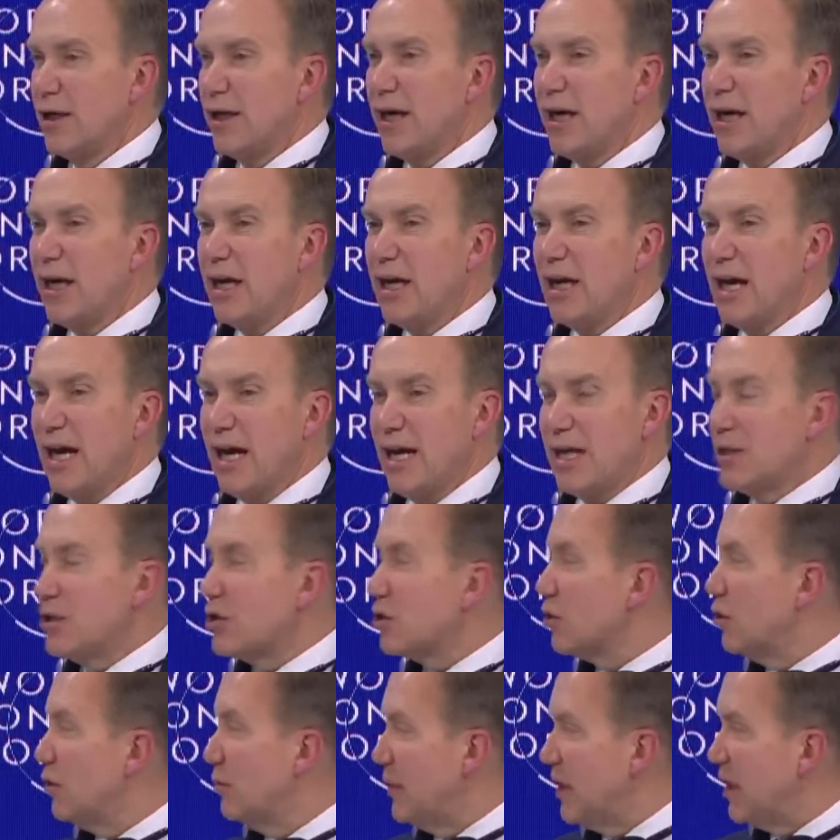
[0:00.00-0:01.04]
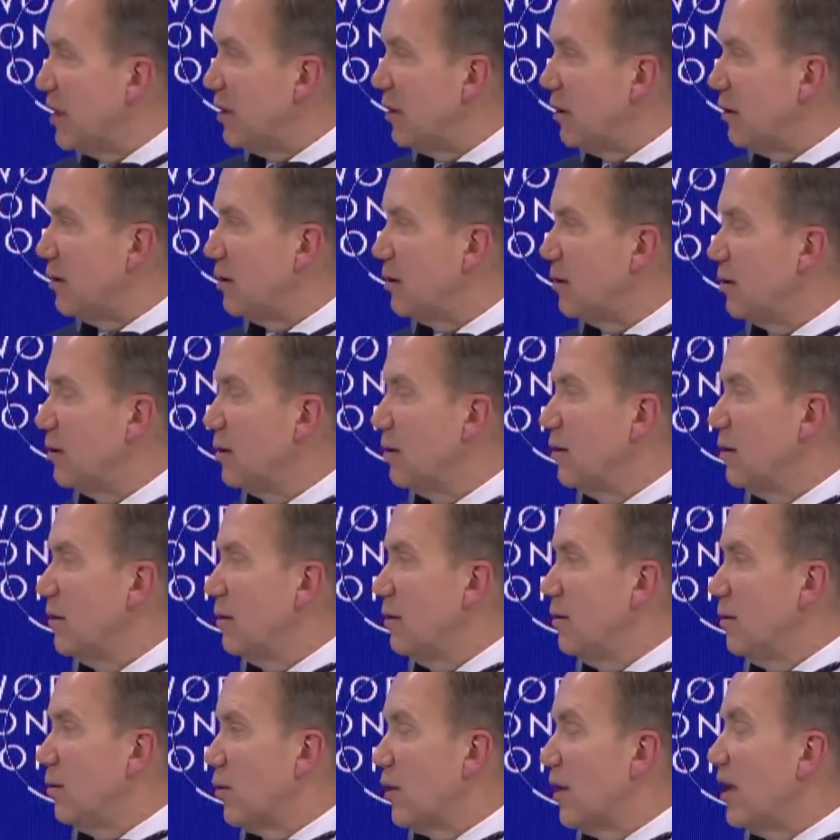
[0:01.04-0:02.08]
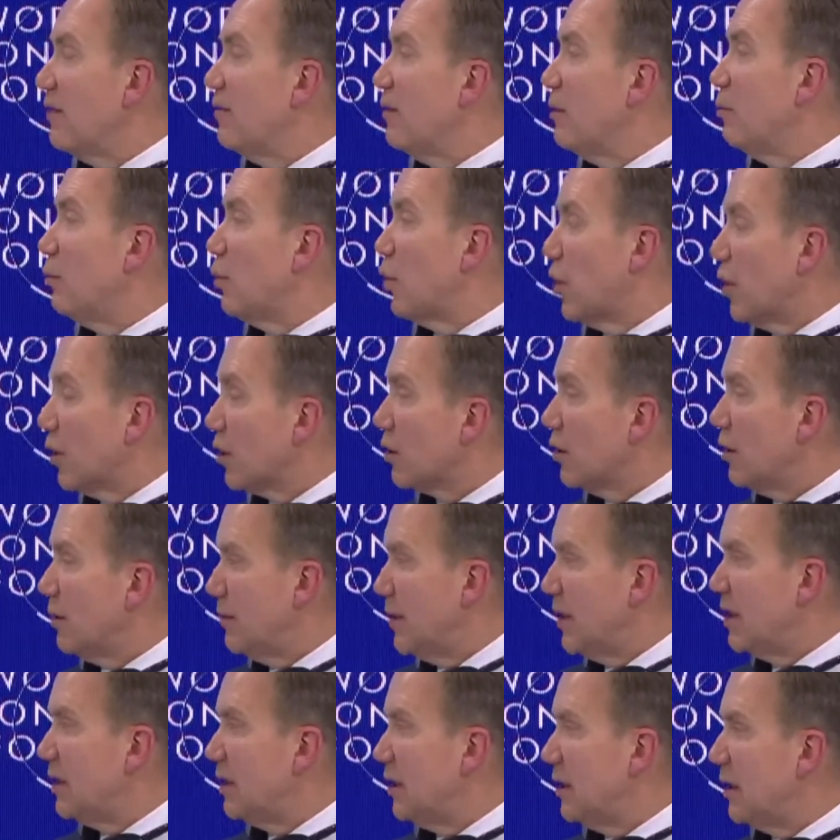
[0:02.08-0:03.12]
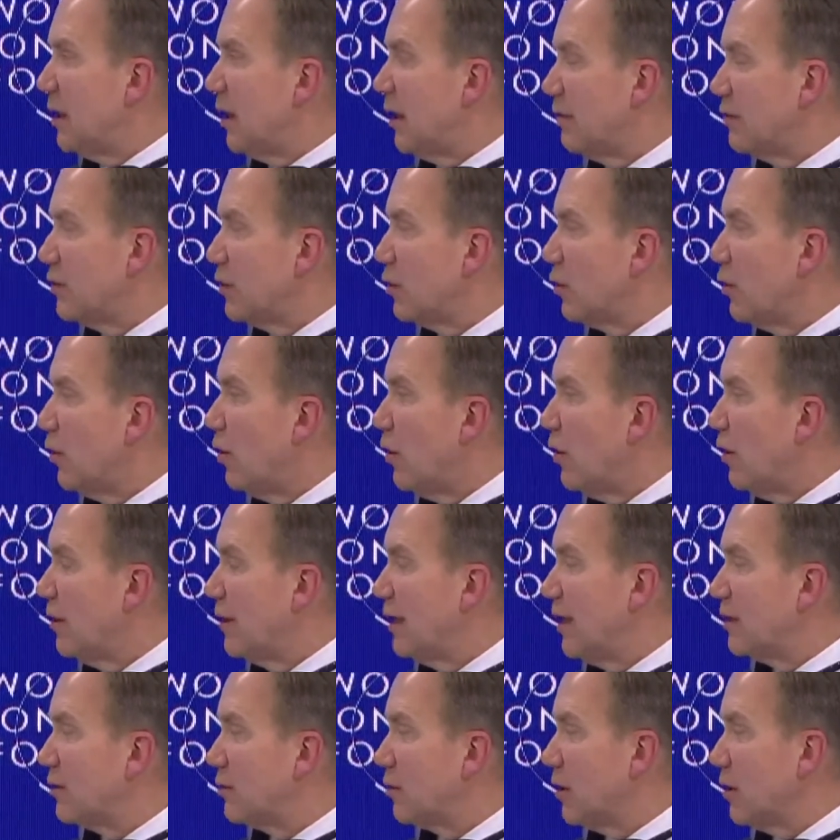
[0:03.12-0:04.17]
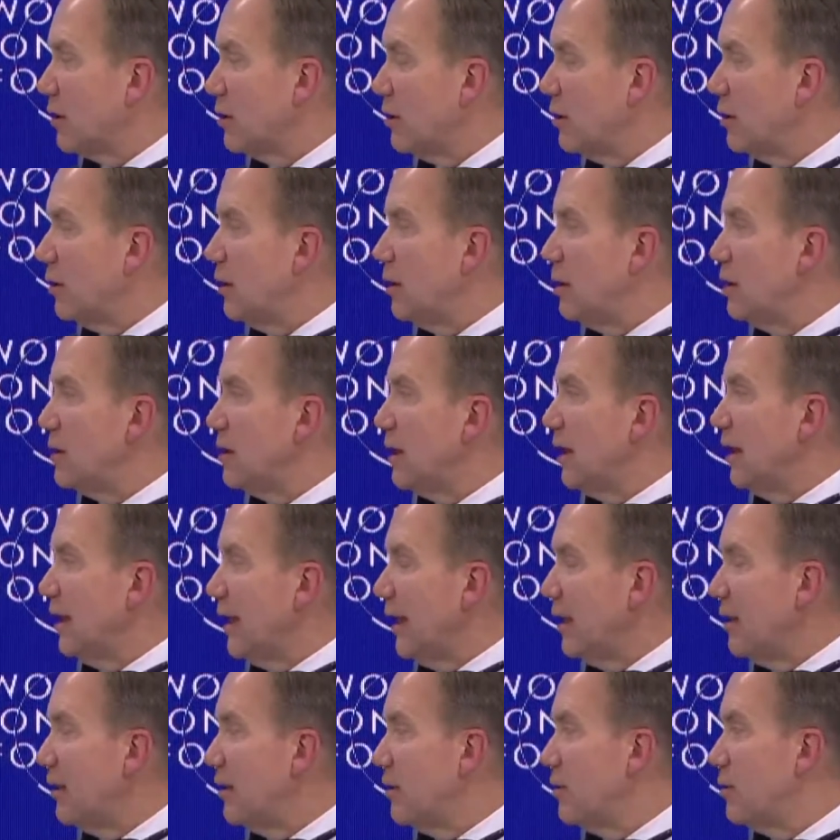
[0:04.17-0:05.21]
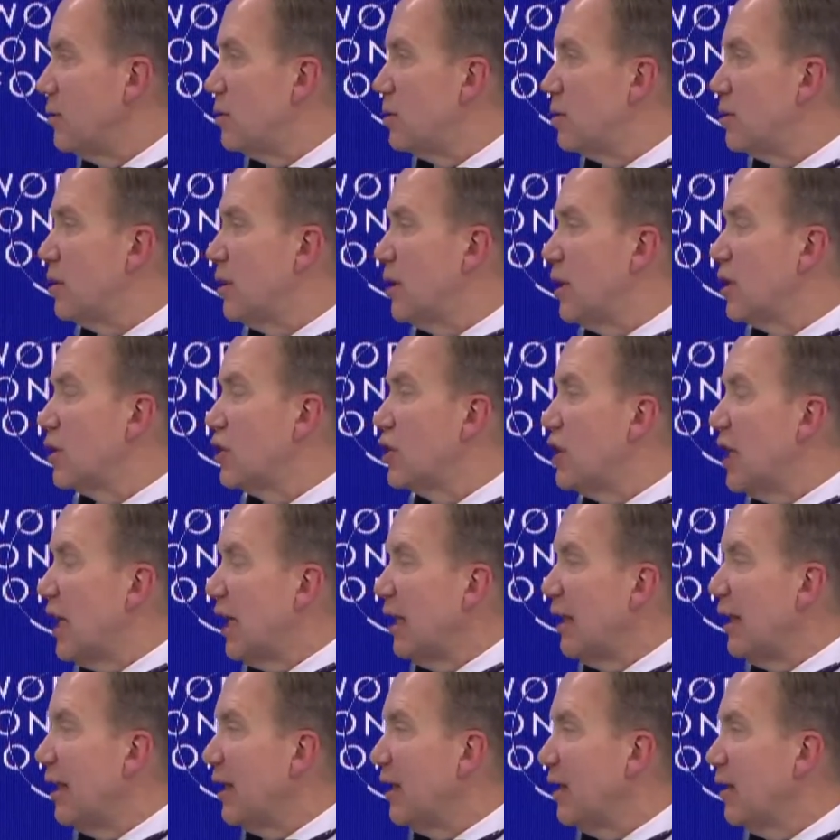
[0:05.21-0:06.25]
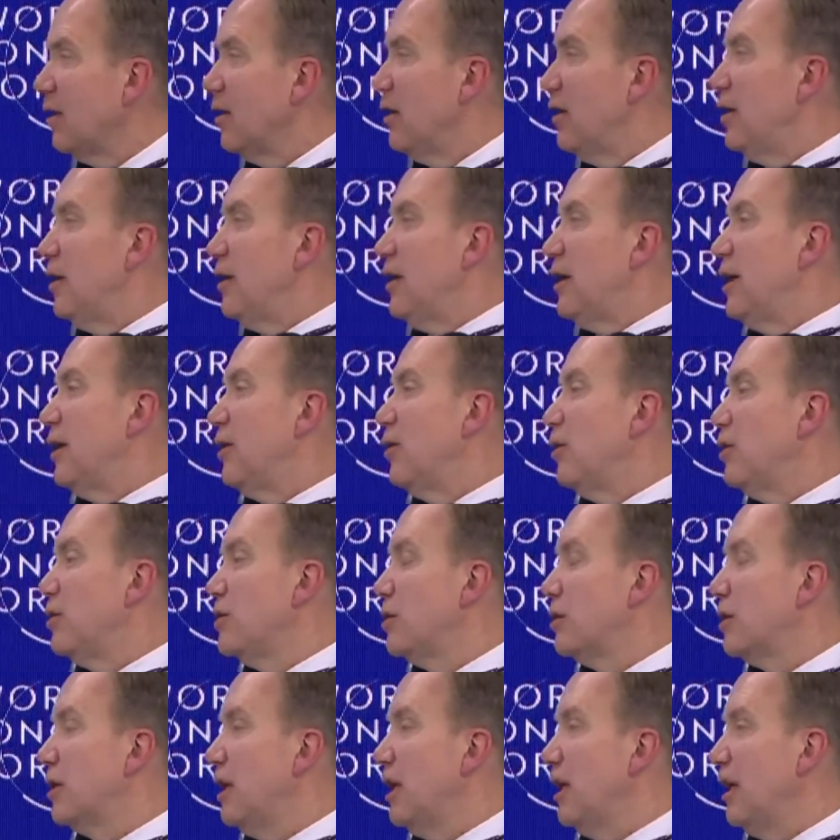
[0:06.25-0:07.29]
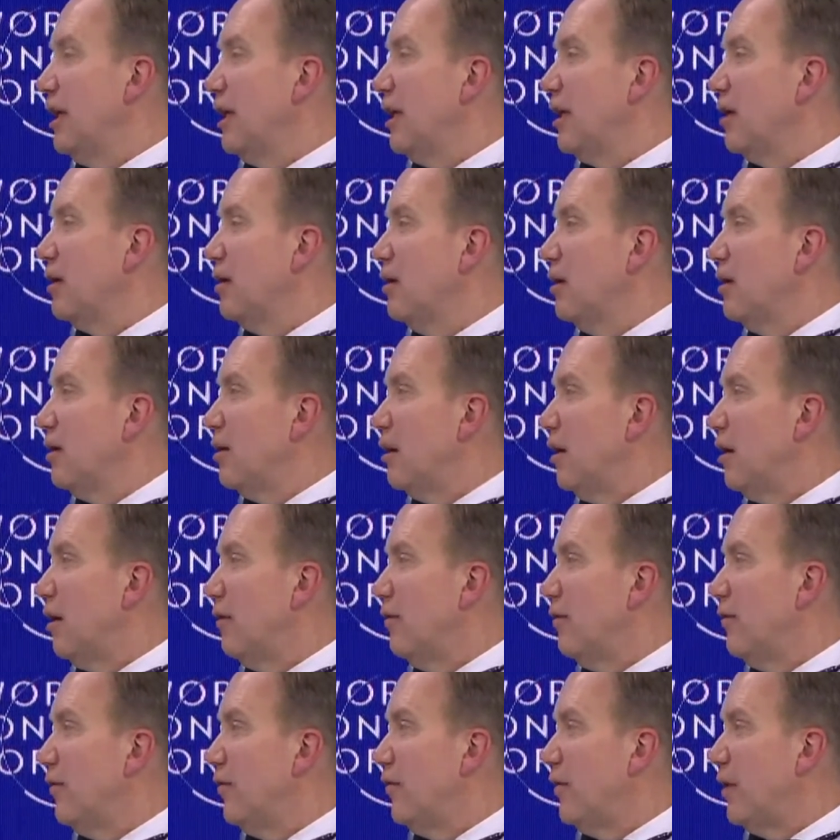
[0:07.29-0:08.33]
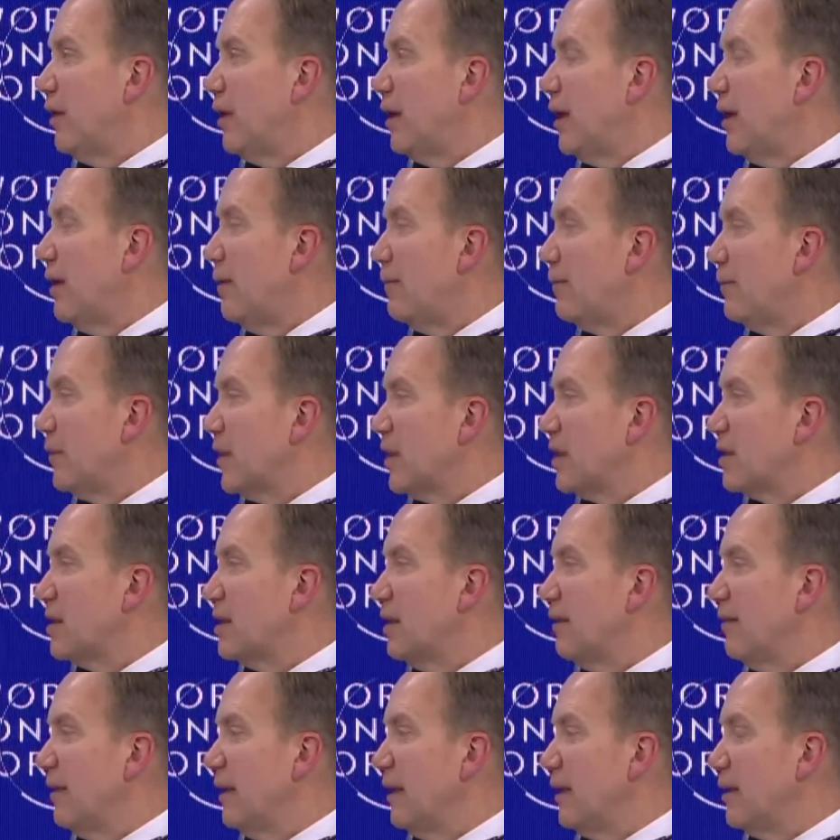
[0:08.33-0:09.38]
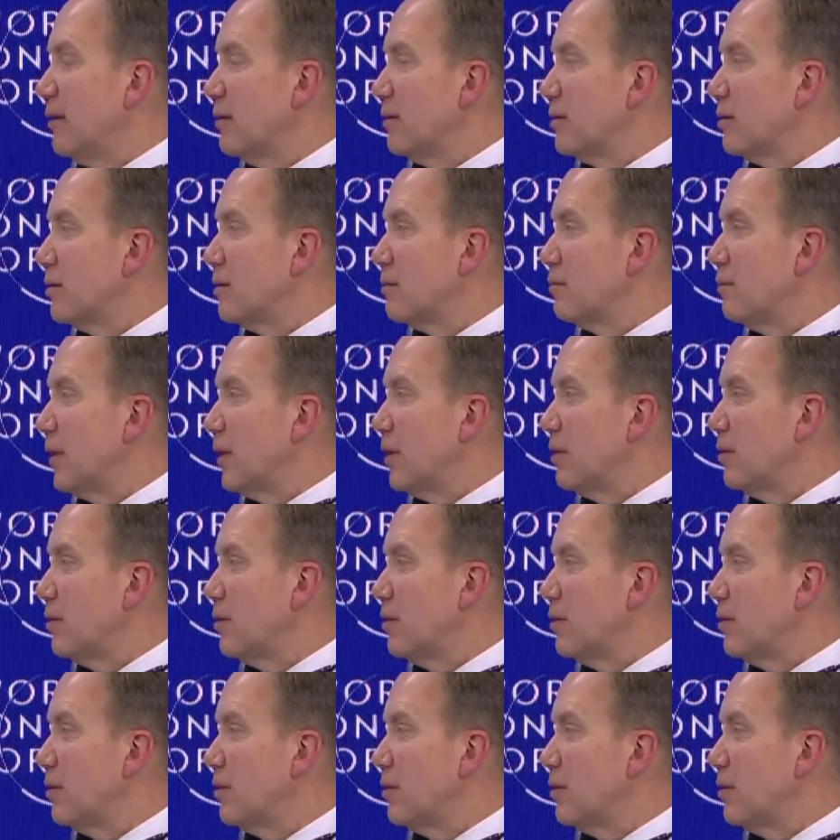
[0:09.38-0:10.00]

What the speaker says: they as committed or even more committed after all the atrocities, the latest shelling and also killing of civilians?